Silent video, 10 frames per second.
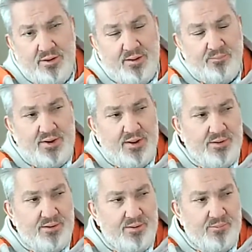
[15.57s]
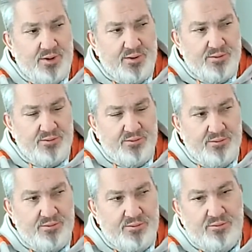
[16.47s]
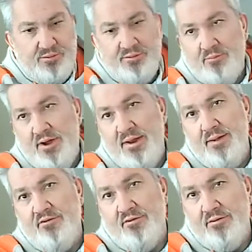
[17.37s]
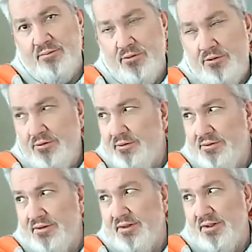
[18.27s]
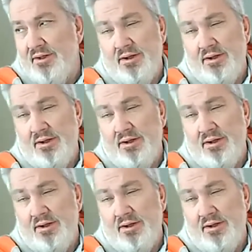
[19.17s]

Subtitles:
update about it. So my name is Ronald Bartels.